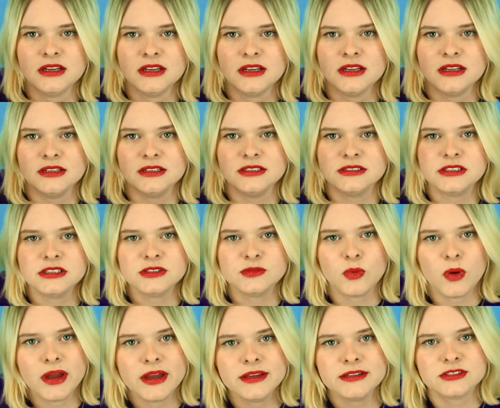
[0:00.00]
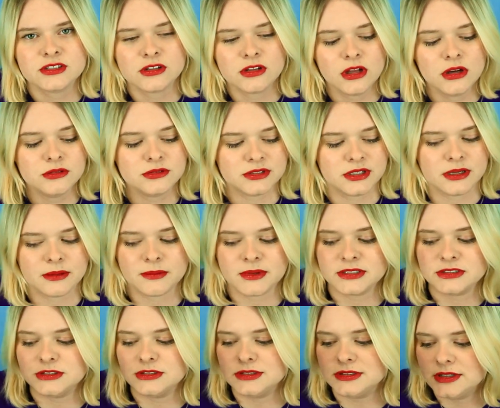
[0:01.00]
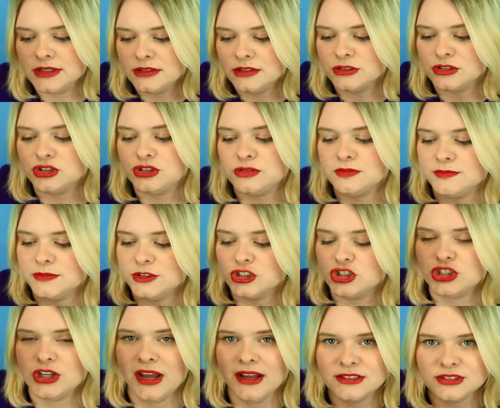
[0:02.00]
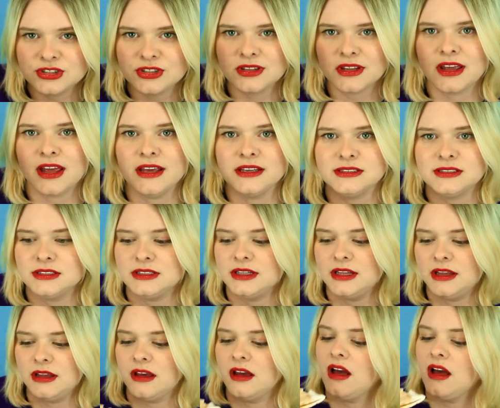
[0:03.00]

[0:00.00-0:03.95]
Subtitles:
This is why it's closing, because you changed the quesadilla.